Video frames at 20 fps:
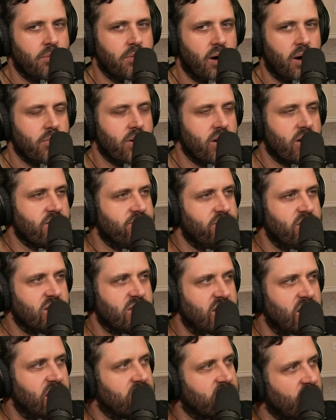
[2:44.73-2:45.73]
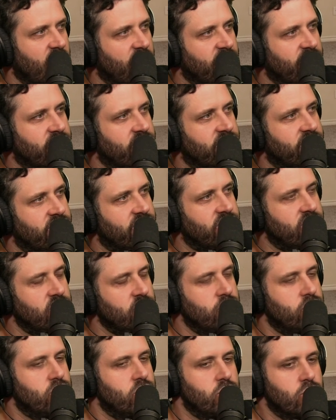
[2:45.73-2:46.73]
I might have been kicked off of
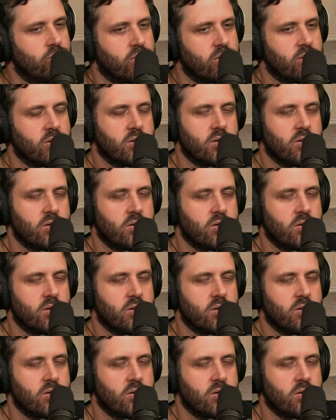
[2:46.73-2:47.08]
YouTube.